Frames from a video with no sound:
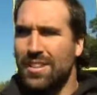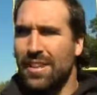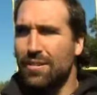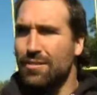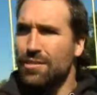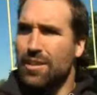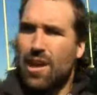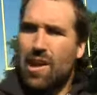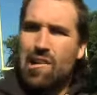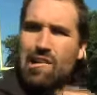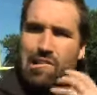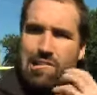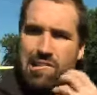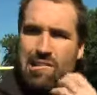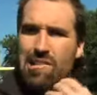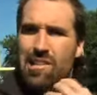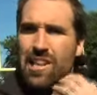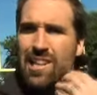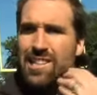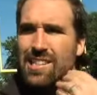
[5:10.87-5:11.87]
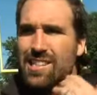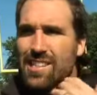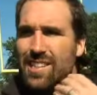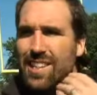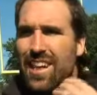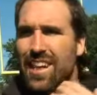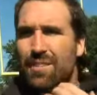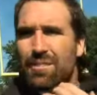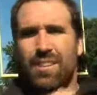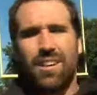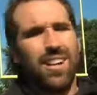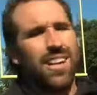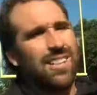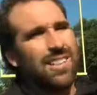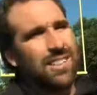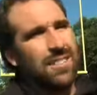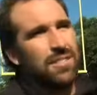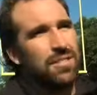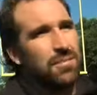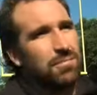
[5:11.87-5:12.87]
I was like, huh, that's kind of
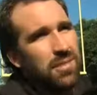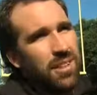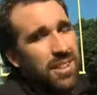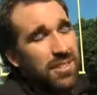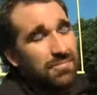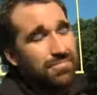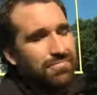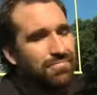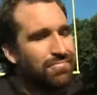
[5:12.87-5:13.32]
aggressive. But